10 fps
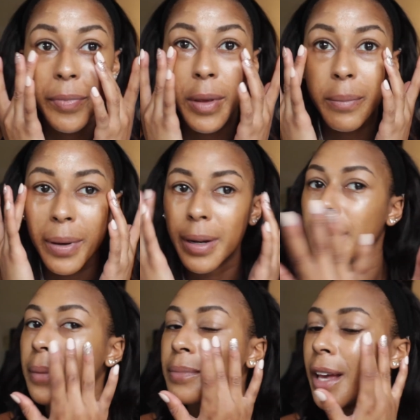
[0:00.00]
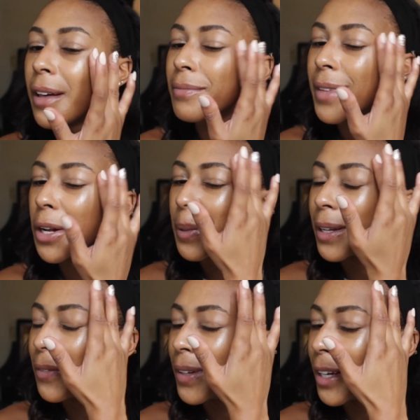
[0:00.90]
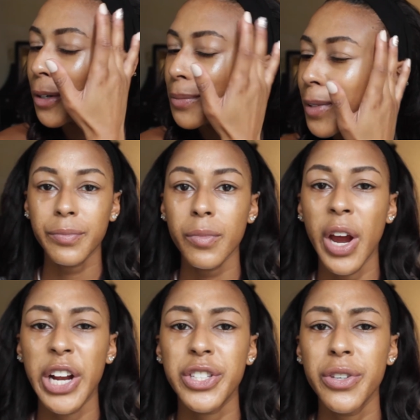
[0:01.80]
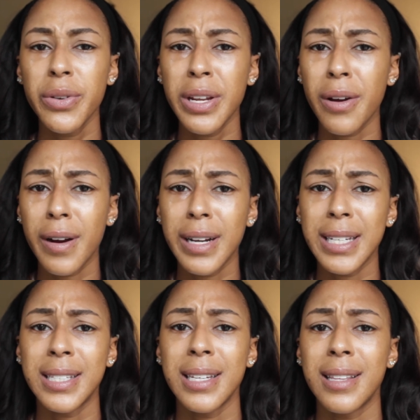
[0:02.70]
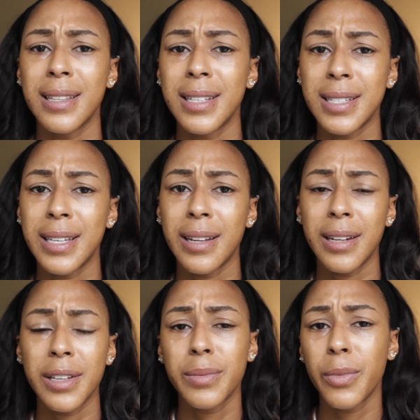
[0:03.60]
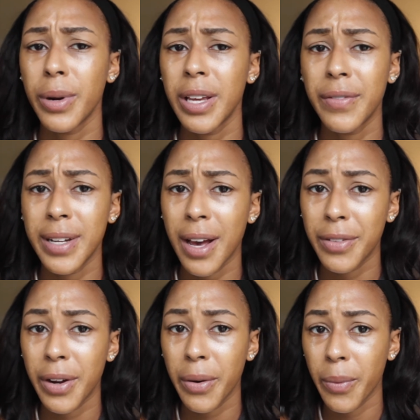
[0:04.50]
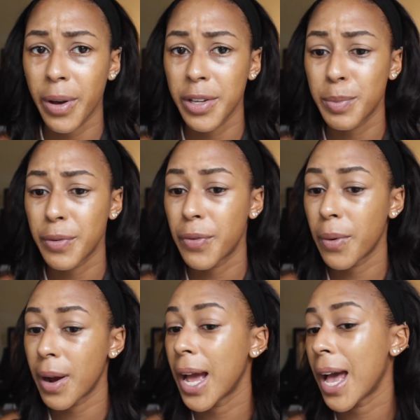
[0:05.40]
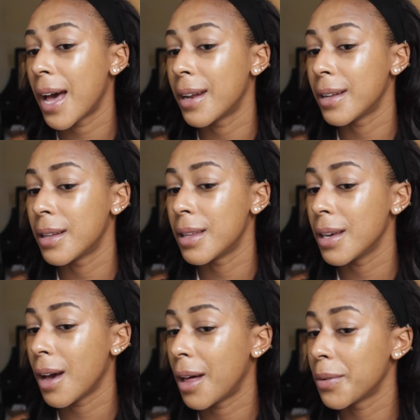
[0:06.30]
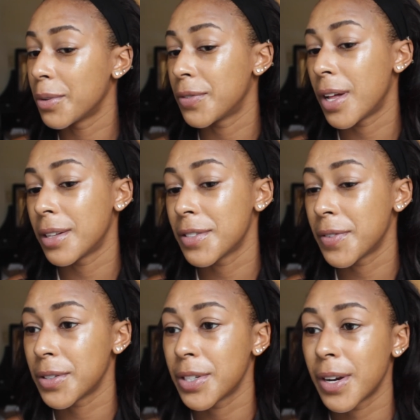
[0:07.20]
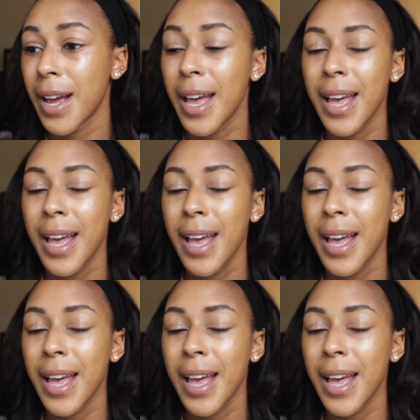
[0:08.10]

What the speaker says: But yeah, that'll be in a video. All right, so you can already see that this skin is more evened out than it was before I added the Hollywood Flawless Filter.